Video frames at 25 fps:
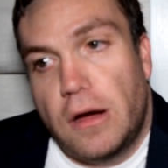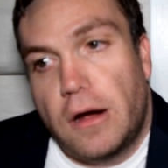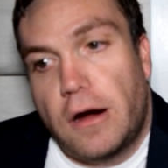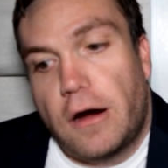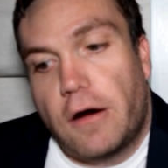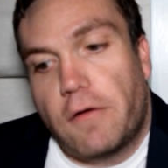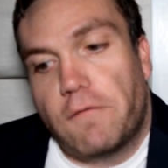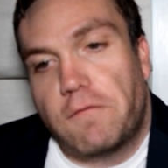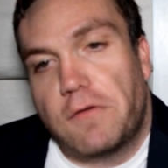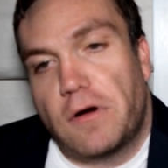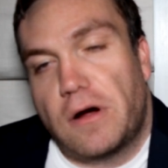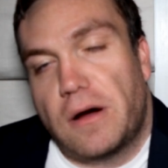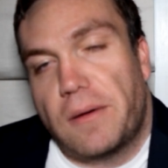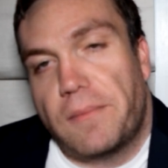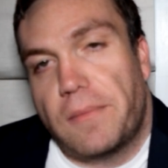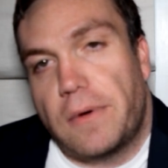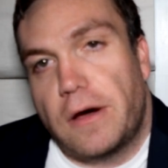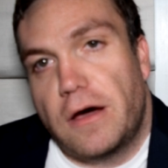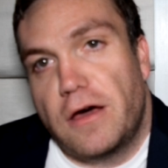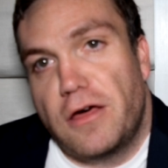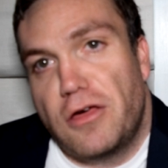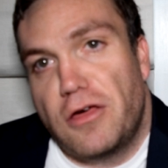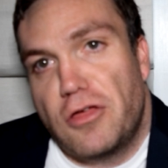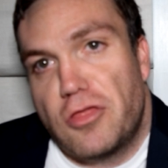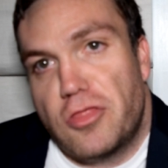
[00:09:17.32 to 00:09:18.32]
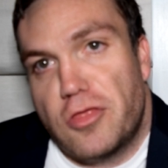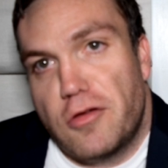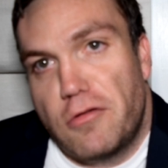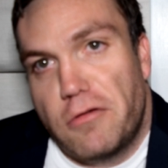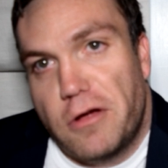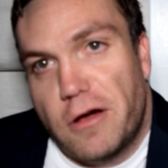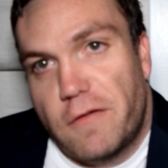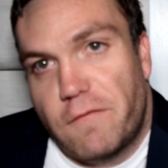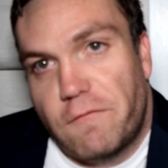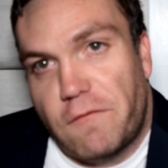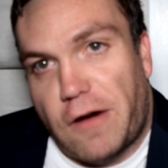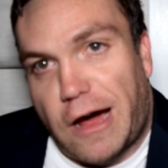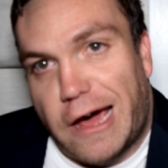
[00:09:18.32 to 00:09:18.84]
from A History
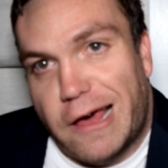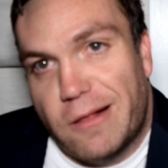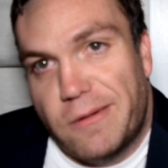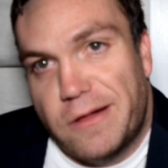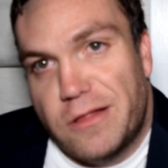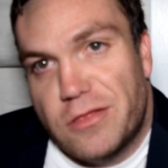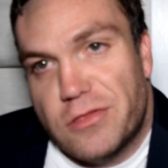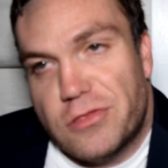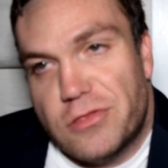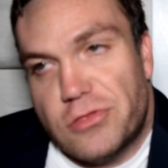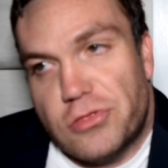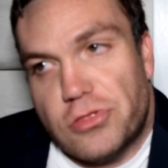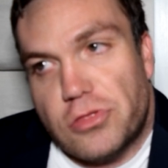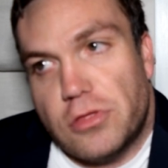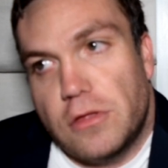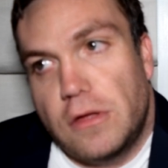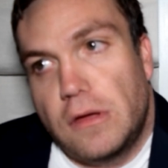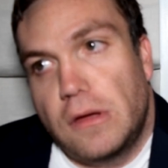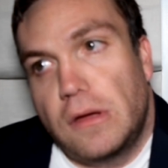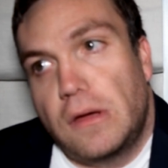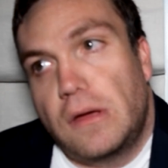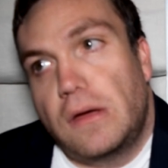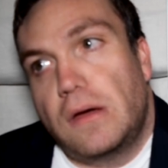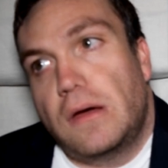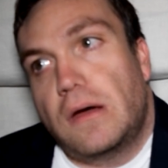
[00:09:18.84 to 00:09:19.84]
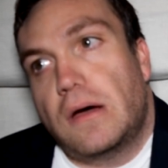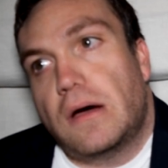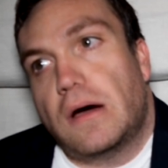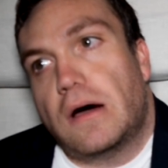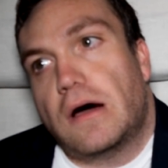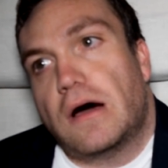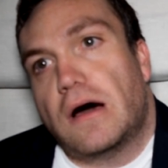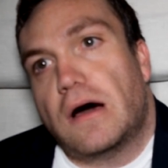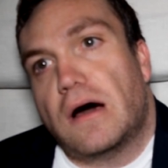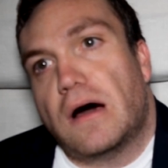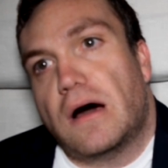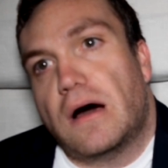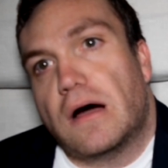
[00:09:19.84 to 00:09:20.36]
of Violence,
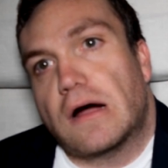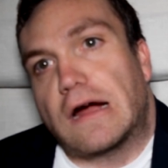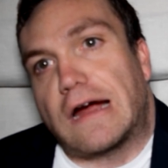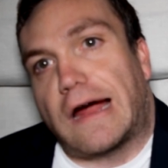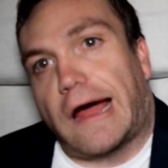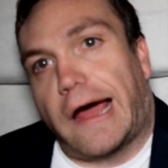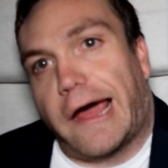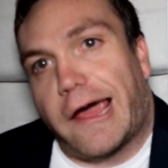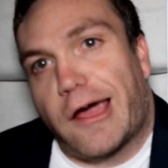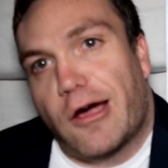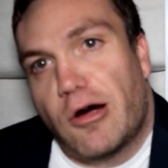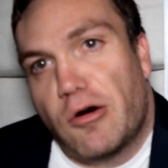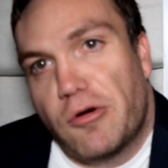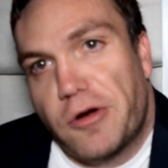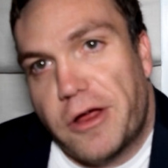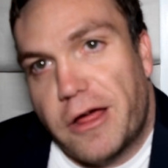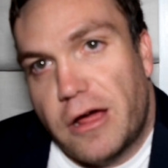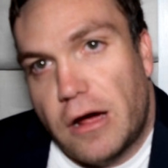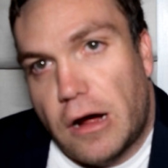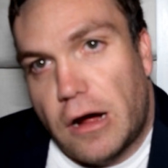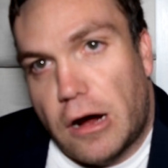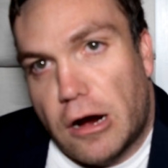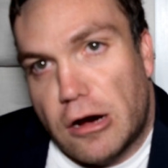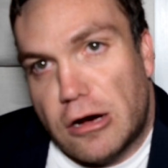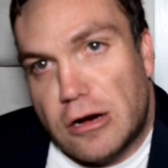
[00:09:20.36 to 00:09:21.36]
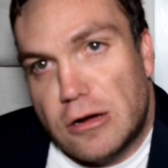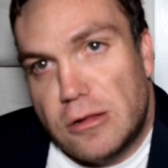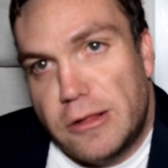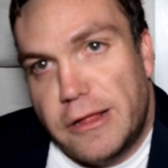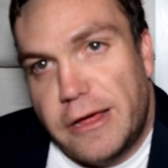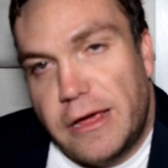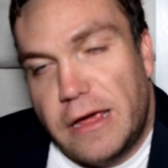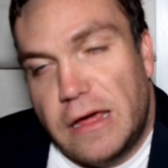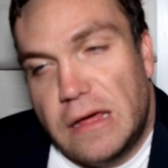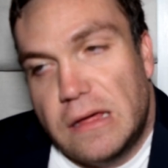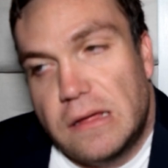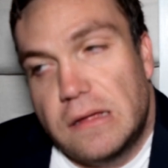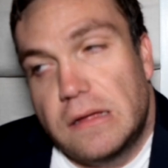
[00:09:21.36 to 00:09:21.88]
Coyote
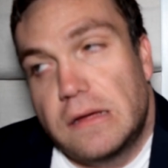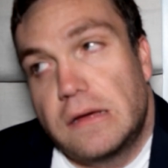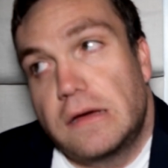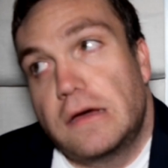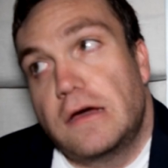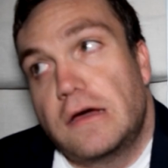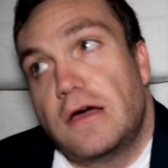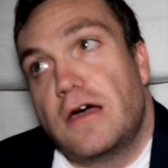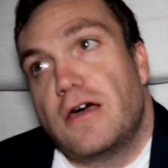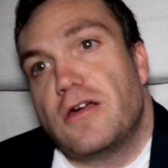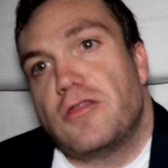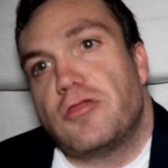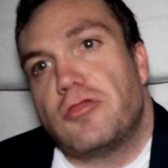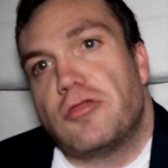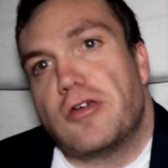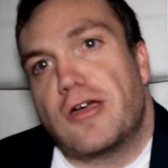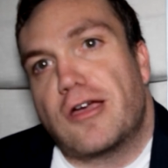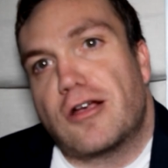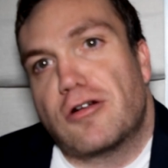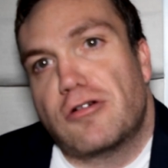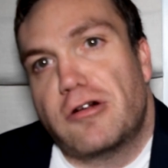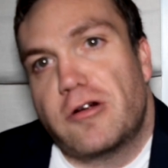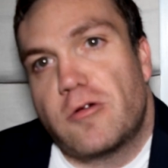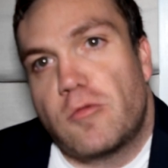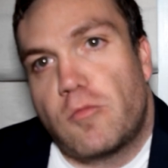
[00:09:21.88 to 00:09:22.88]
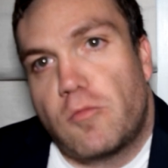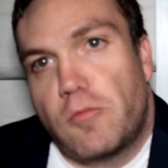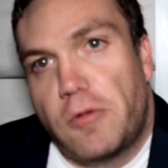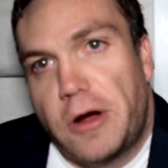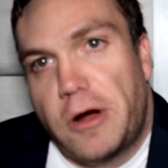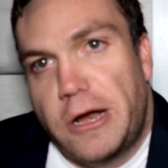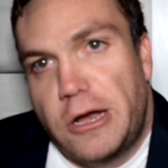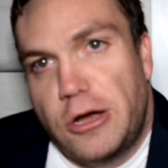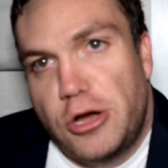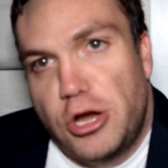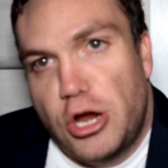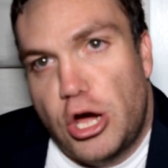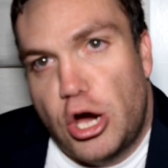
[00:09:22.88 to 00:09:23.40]
Ugly, Secret
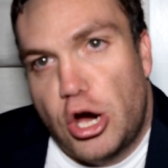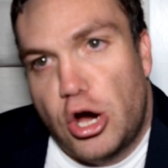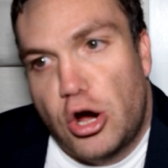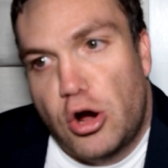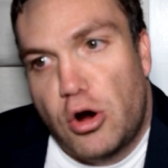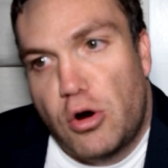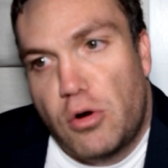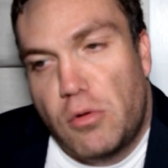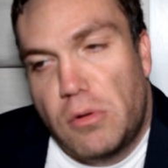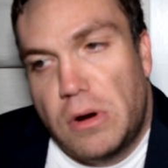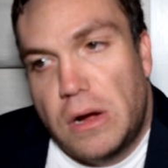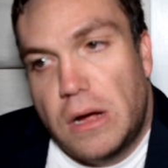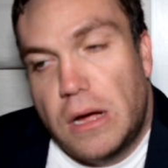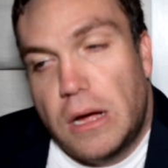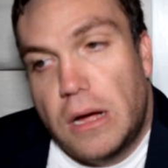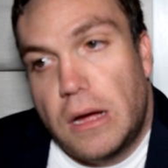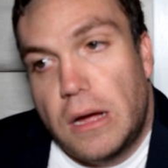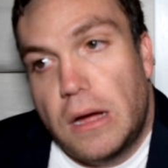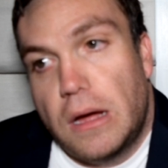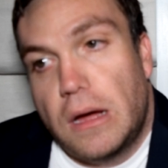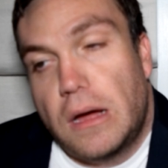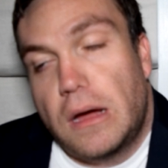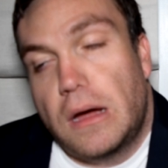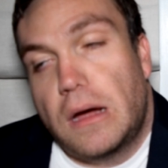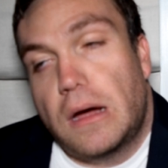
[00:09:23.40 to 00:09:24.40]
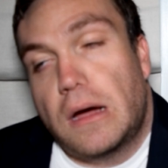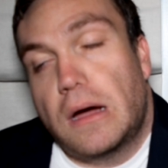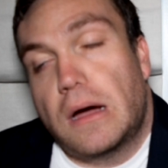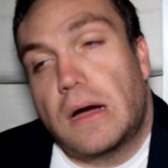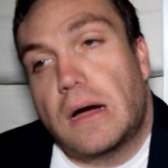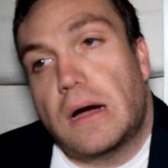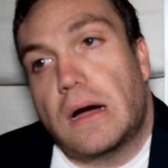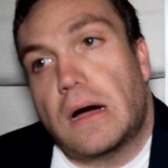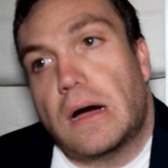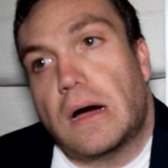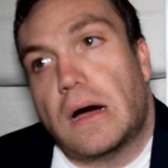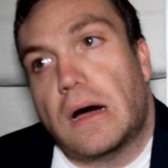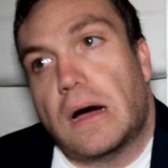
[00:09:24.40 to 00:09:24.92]
Window,
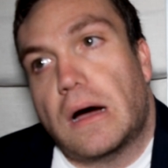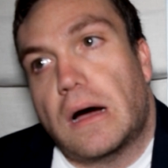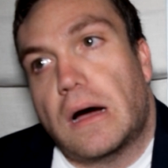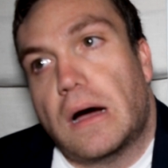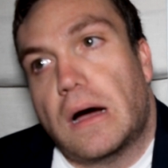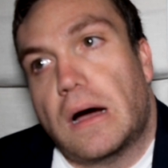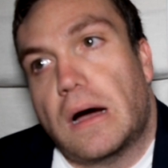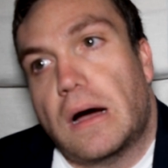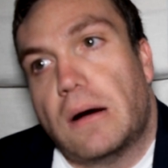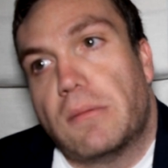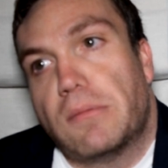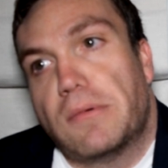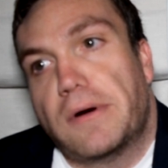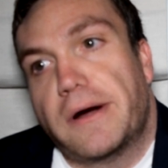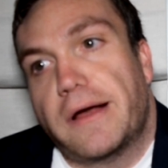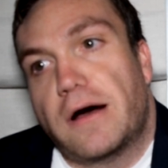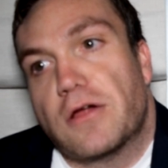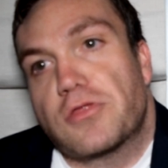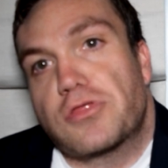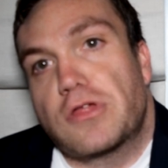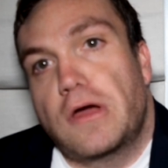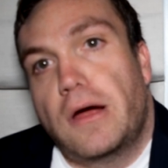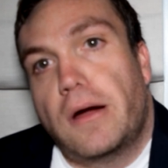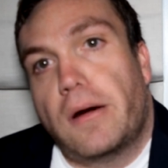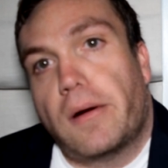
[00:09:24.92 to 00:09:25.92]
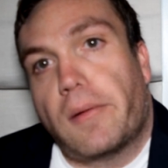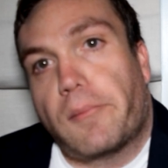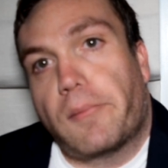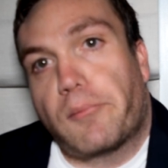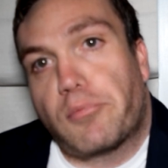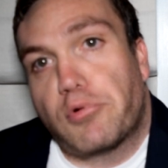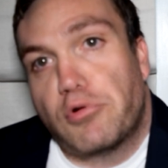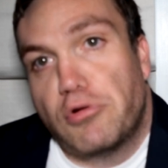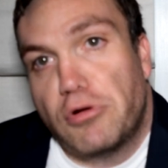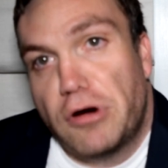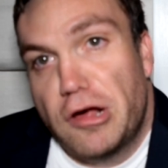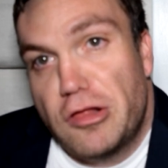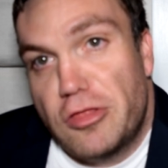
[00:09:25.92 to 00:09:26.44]
what else?
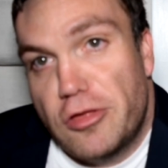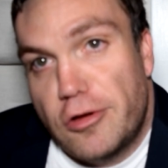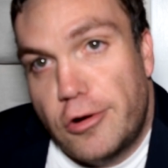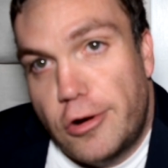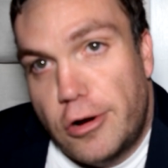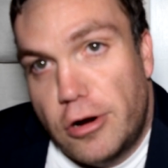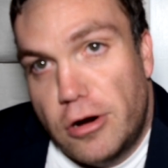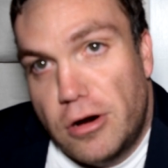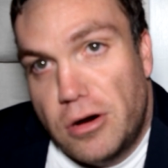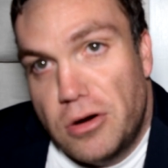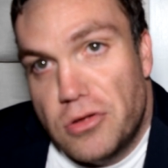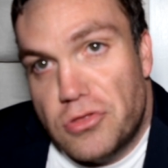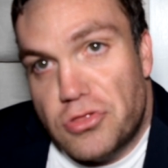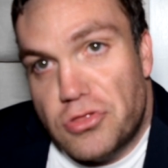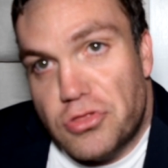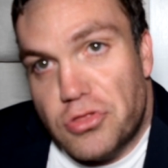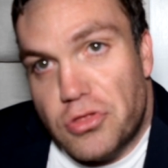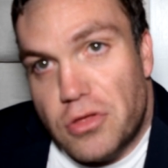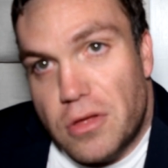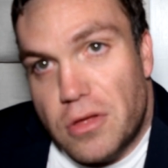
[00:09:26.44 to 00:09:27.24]
Prisoners,